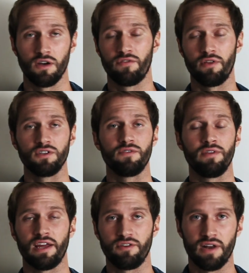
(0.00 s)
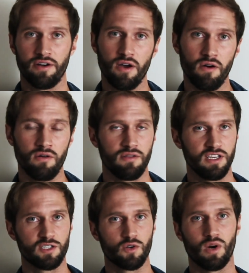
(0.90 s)
for those of you that do not know,
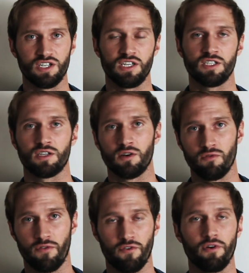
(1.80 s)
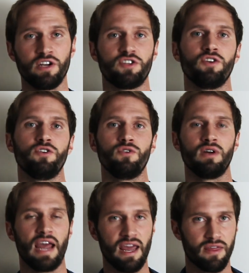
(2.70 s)
this question's referring to
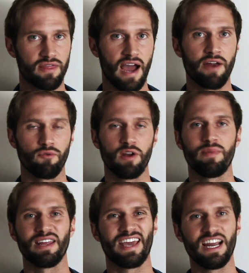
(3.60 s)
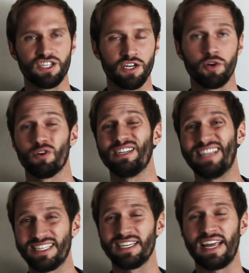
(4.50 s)
a thyroid medication or a
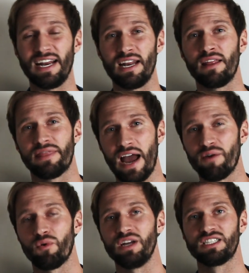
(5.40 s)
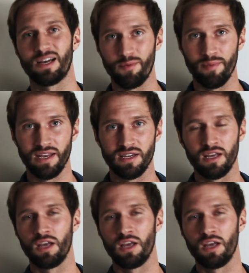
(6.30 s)
desiccated thyroid supplement,